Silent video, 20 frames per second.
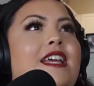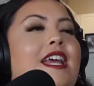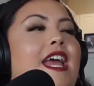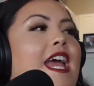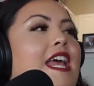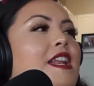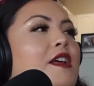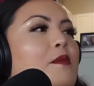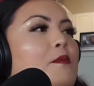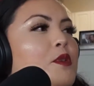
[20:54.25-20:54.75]

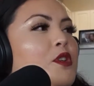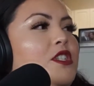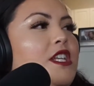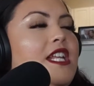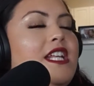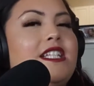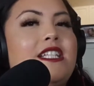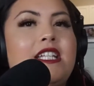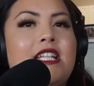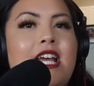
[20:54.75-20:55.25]
And
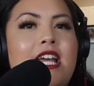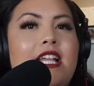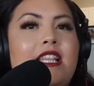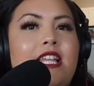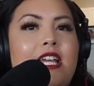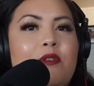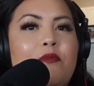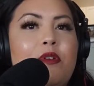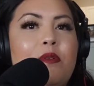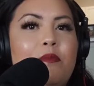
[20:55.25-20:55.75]
Mercedes and I,
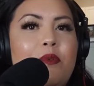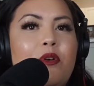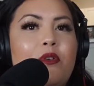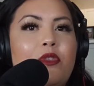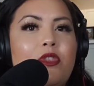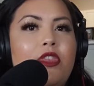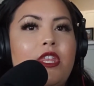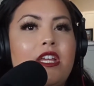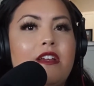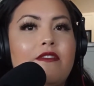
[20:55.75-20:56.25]
like, we
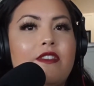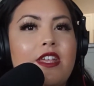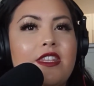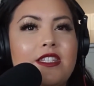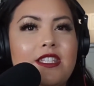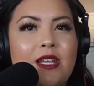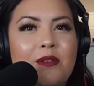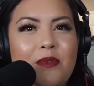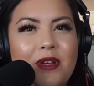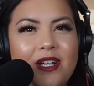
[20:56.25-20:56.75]
both think of that the
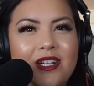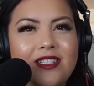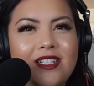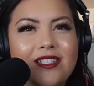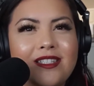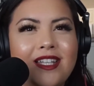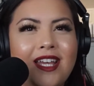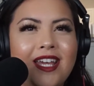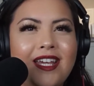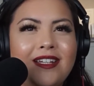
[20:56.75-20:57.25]
same way, because
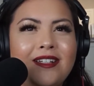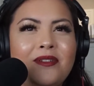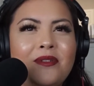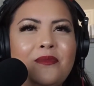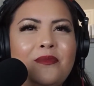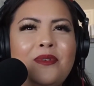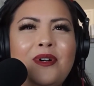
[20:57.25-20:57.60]
it's like,